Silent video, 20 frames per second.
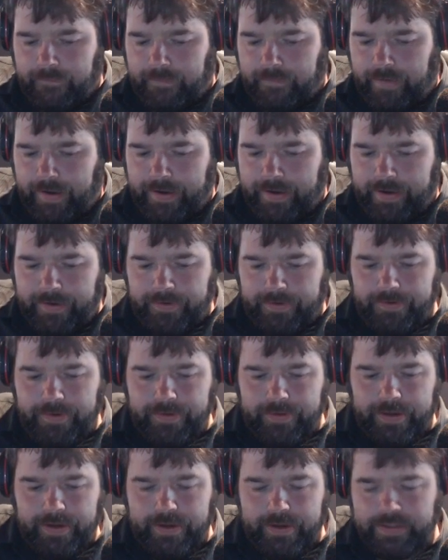I, I, don't know
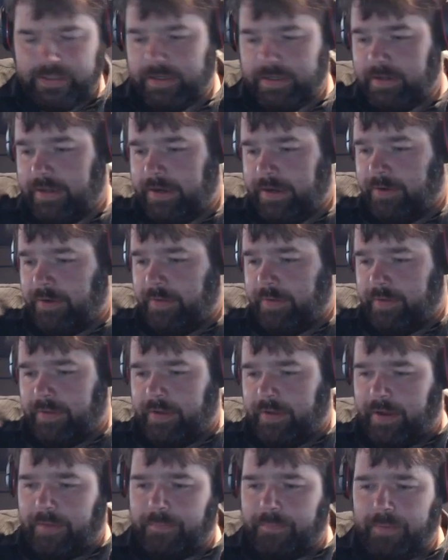that I necessarily agree with
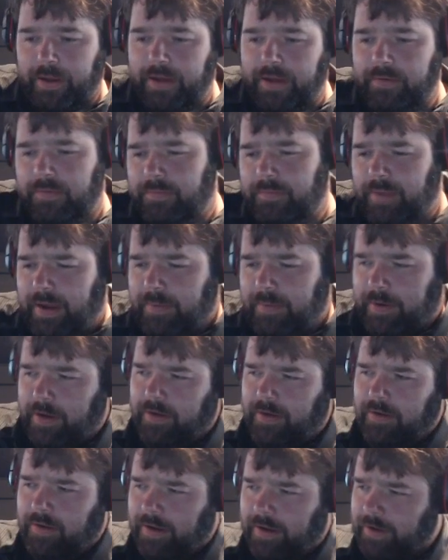that, but
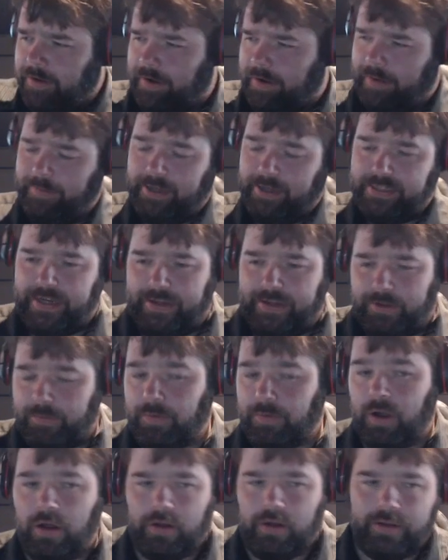maybe I don't know. I'm not saying they're
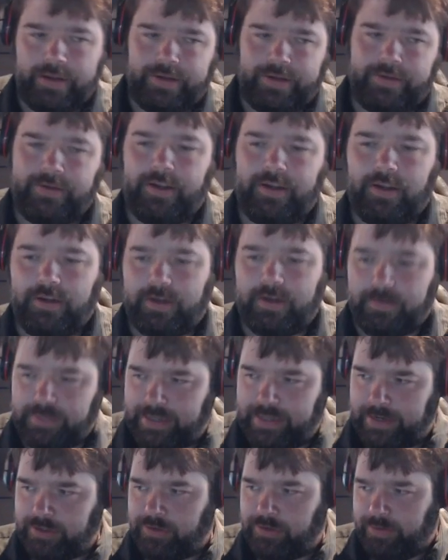wrong. It all comes
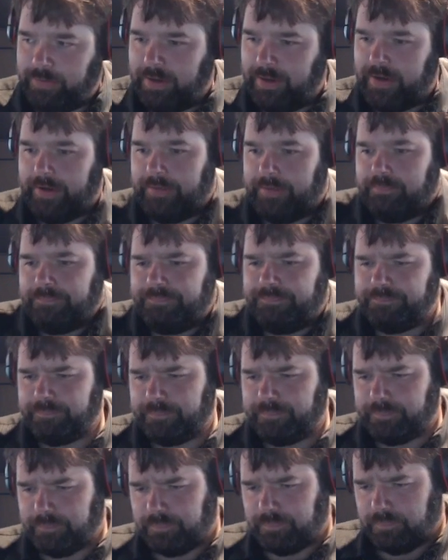down to opinion.
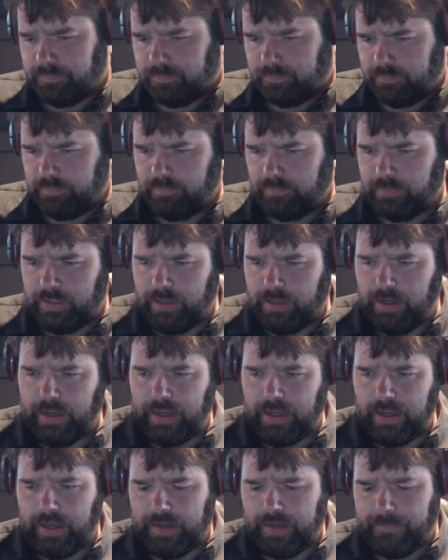
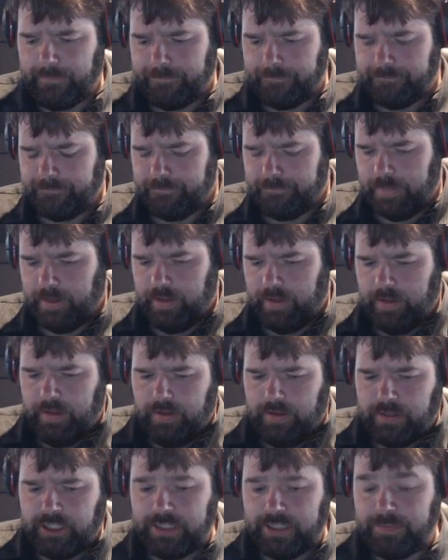Um,
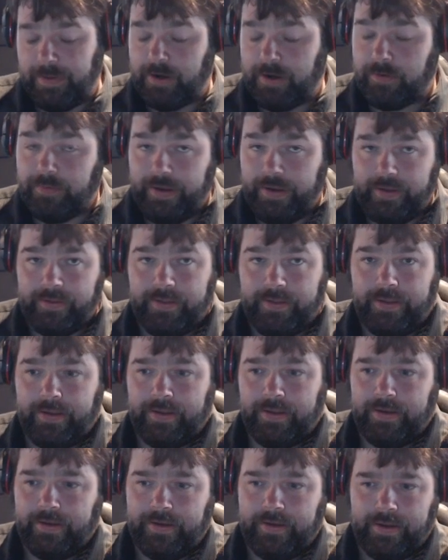She's better written
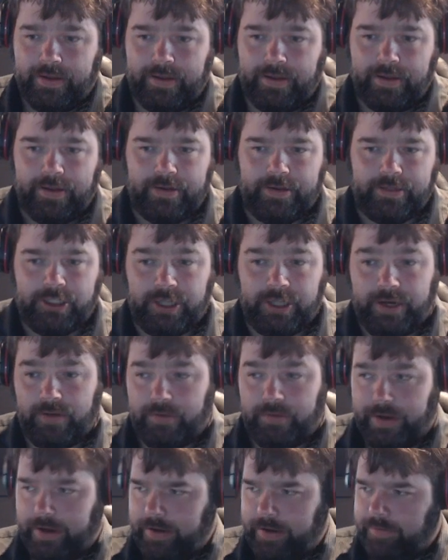than uh,
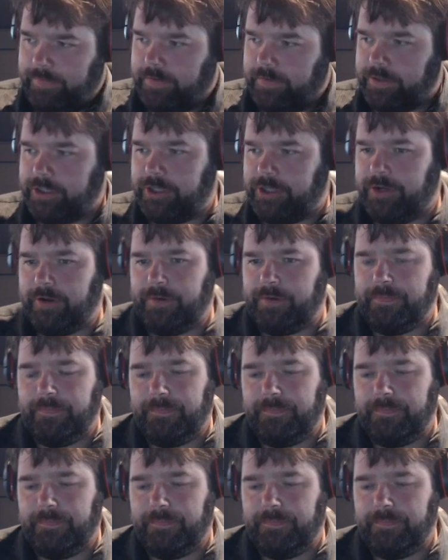Janeway for sure.